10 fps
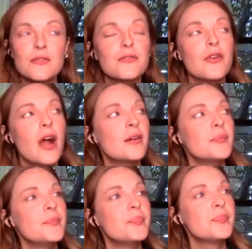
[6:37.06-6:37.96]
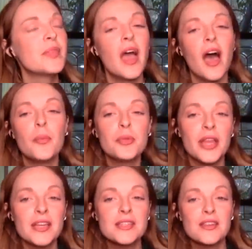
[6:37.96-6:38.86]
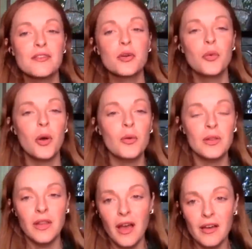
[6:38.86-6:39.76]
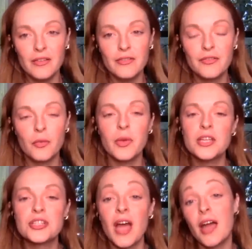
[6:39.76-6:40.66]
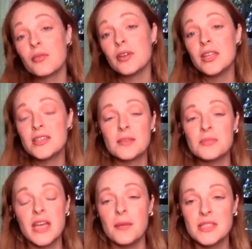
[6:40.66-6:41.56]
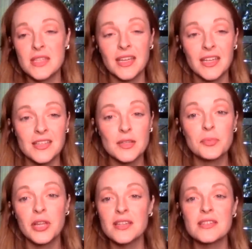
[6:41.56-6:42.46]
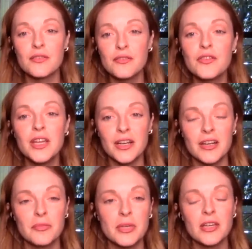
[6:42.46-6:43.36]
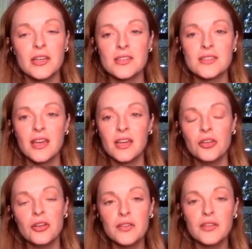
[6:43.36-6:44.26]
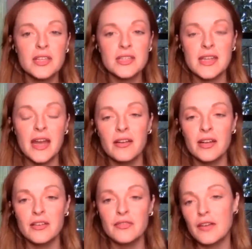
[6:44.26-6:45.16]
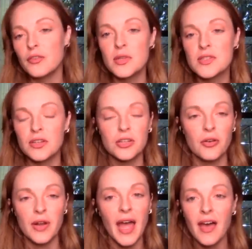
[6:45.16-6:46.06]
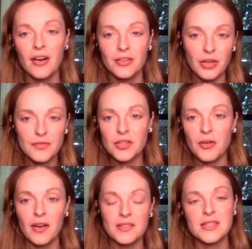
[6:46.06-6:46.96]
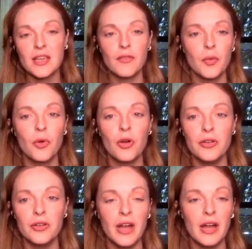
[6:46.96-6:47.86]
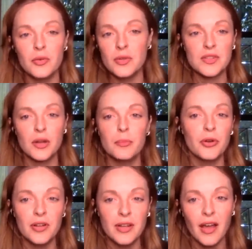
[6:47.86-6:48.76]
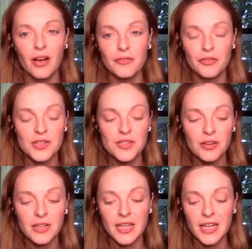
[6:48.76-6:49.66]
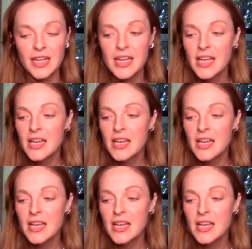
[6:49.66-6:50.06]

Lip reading: from a place of, quote, love, which I really sometimes think is a place of fear, because you're given this narrative, everyone's going to go to hell. You have to go out and save the world or everyone's going to burn in hell for eternity. But